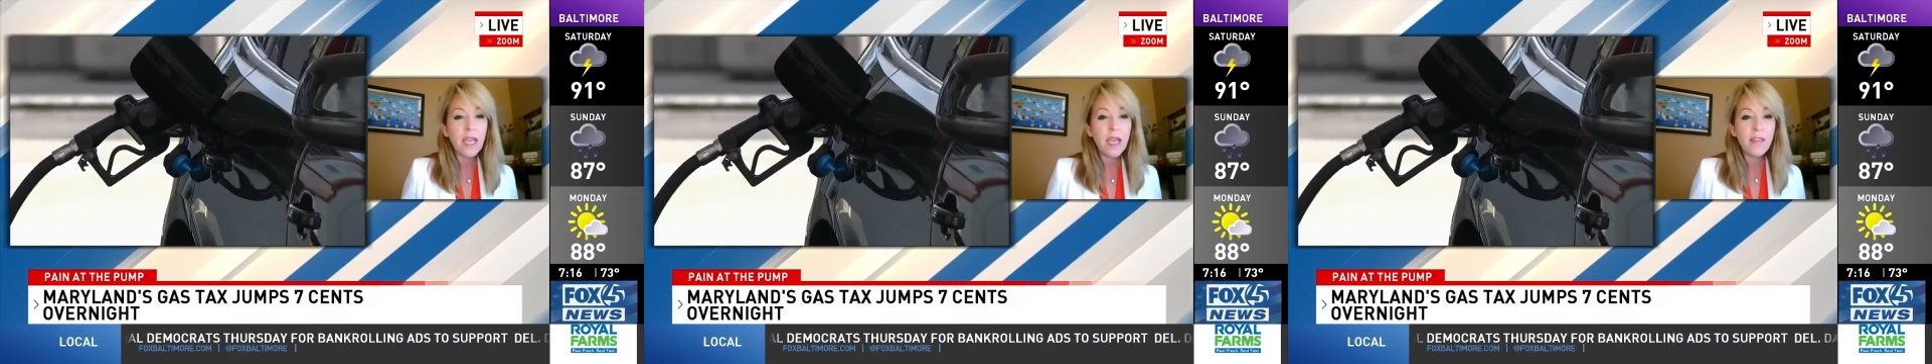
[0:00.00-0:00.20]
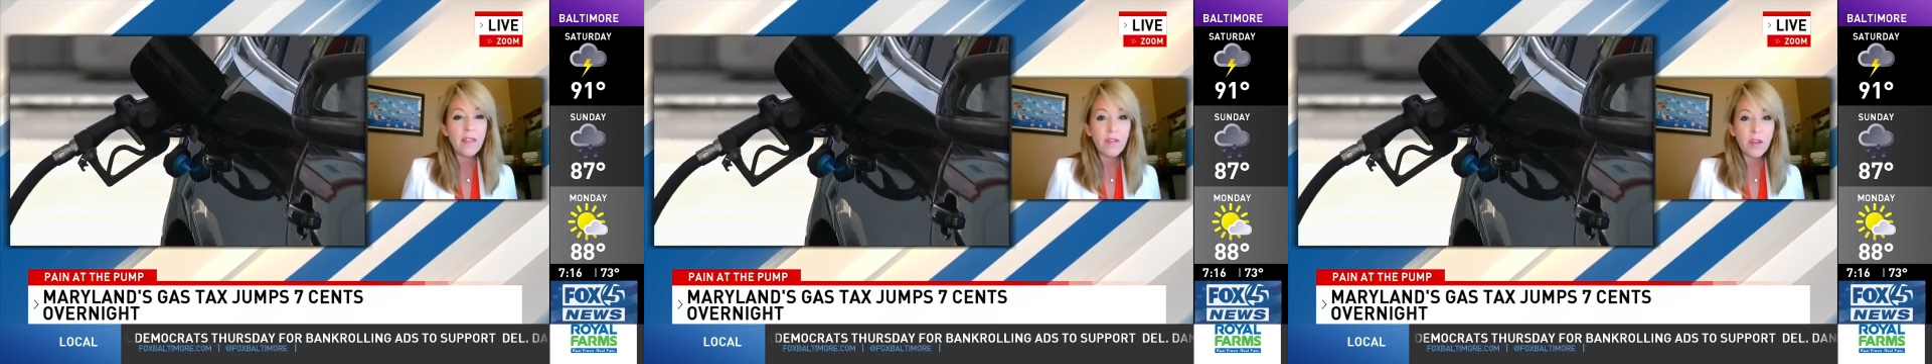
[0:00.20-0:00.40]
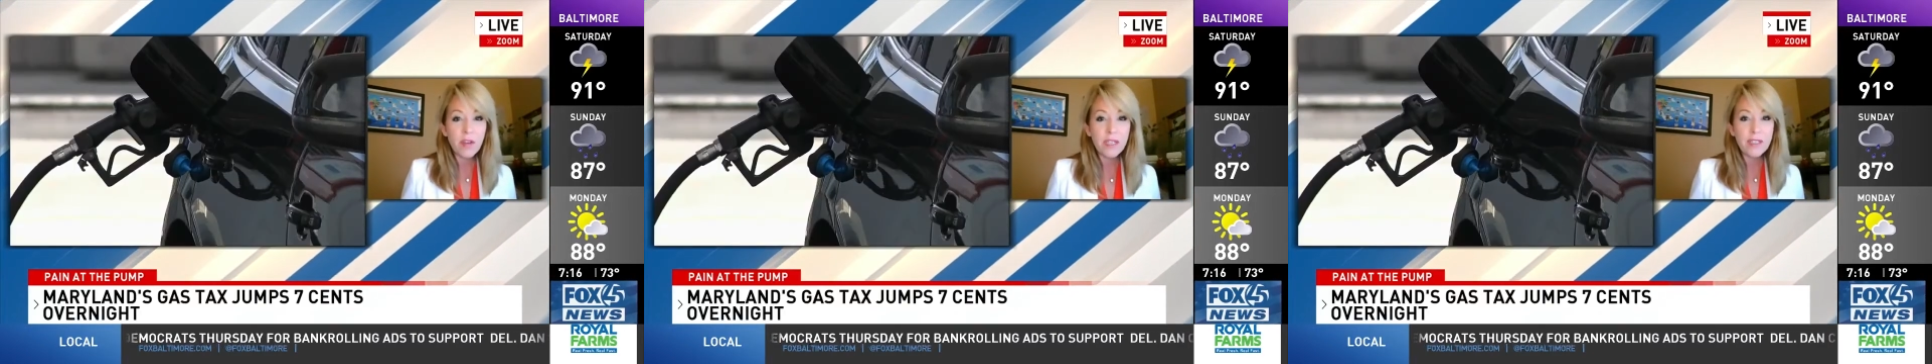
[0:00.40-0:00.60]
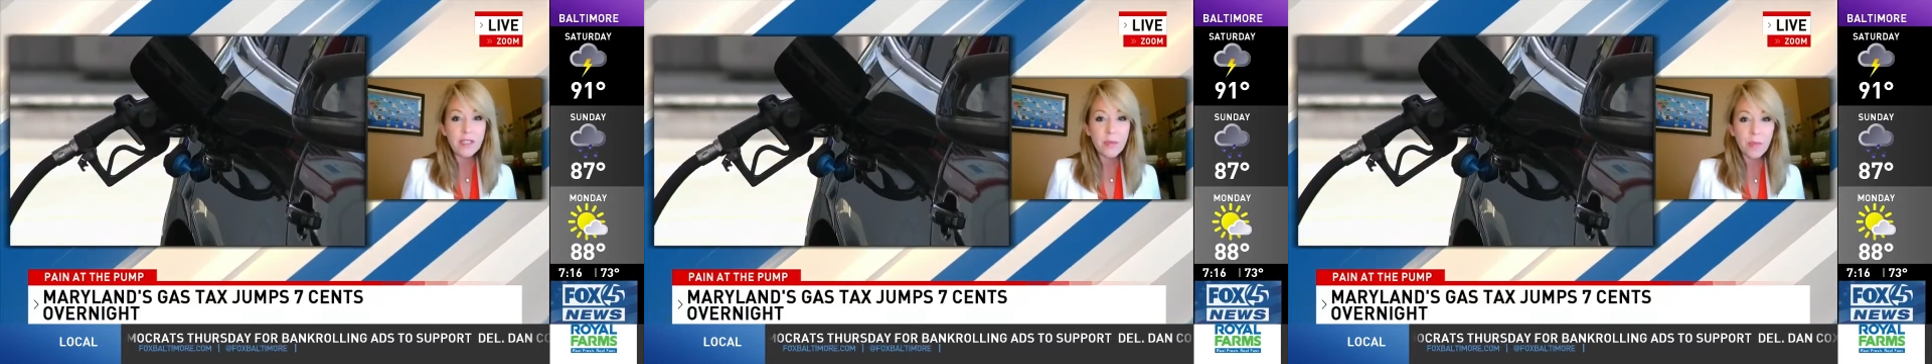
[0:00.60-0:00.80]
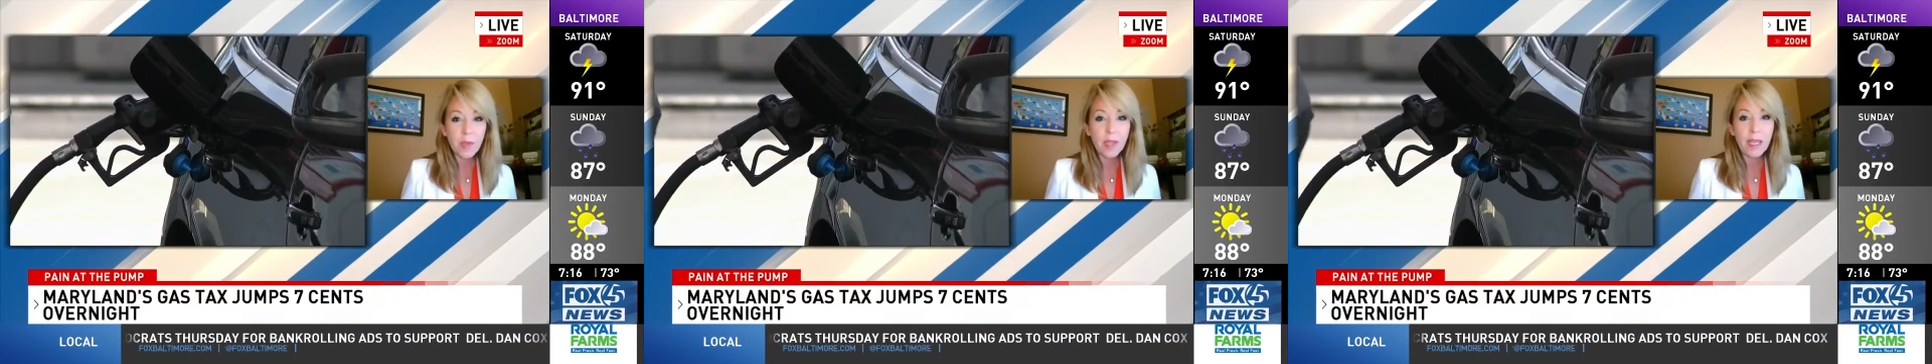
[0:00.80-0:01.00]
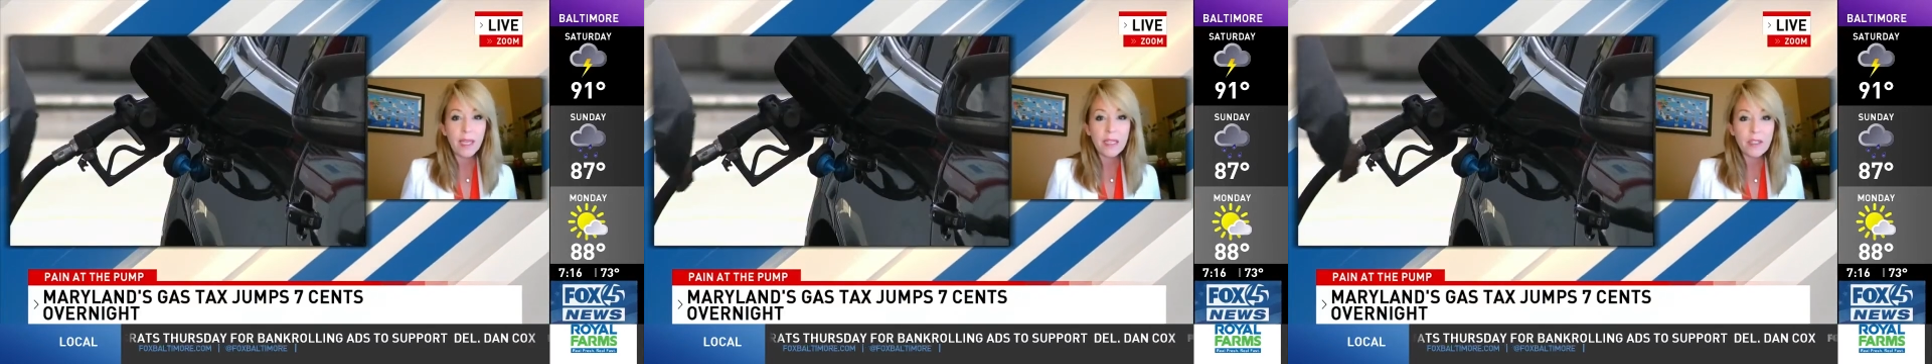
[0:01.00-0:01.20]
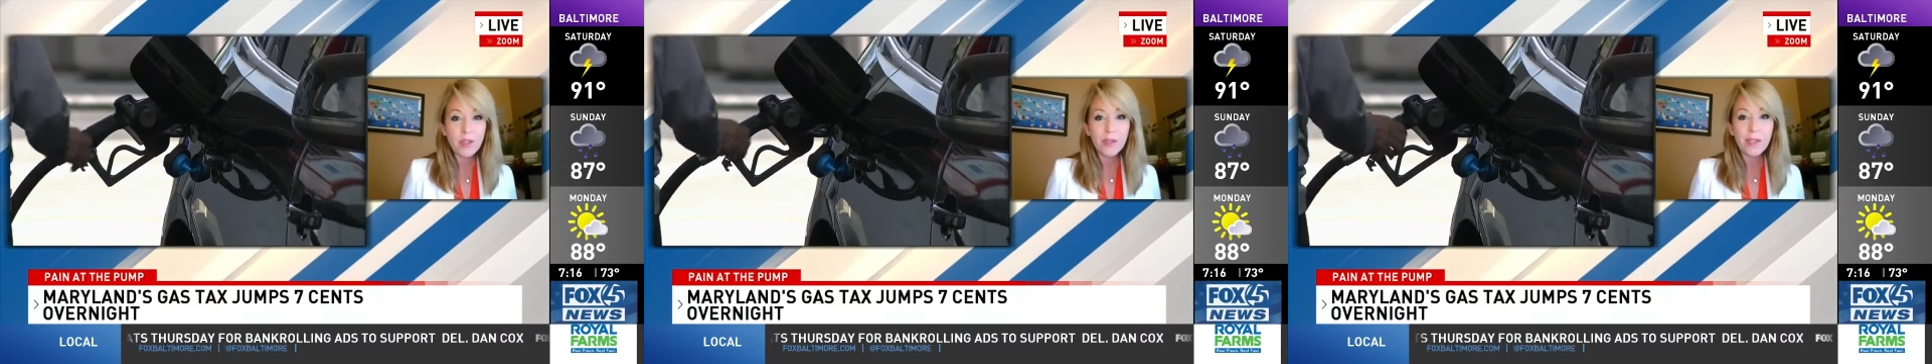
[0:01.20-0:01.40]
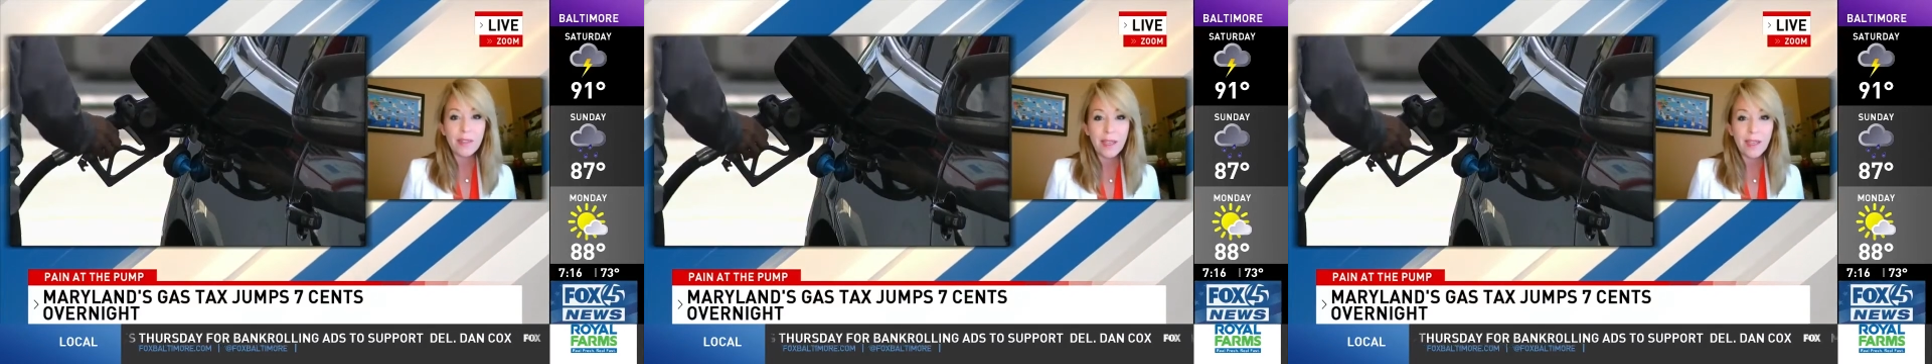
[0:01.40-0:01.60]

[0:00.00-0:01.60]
And the very simple answer that